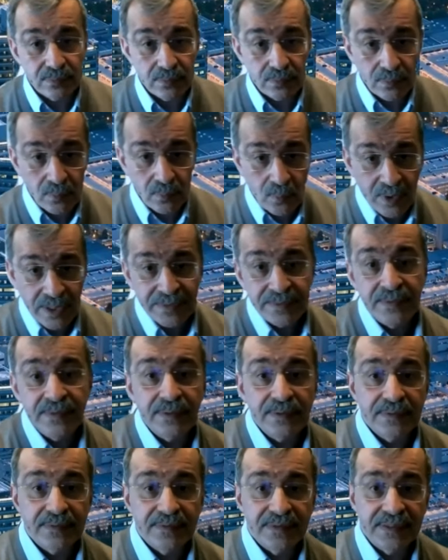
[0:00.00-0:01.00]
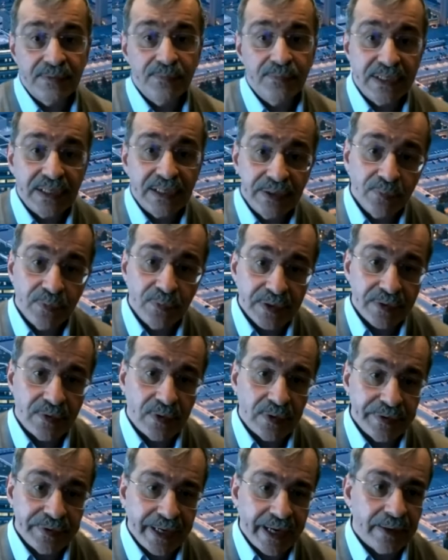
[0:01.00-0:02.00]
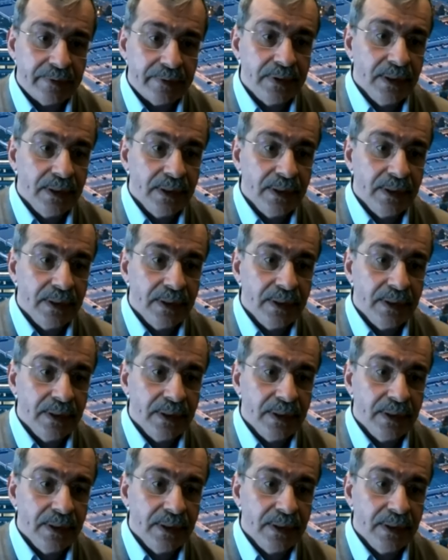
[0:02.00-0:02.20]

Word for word: one thing we can work on now.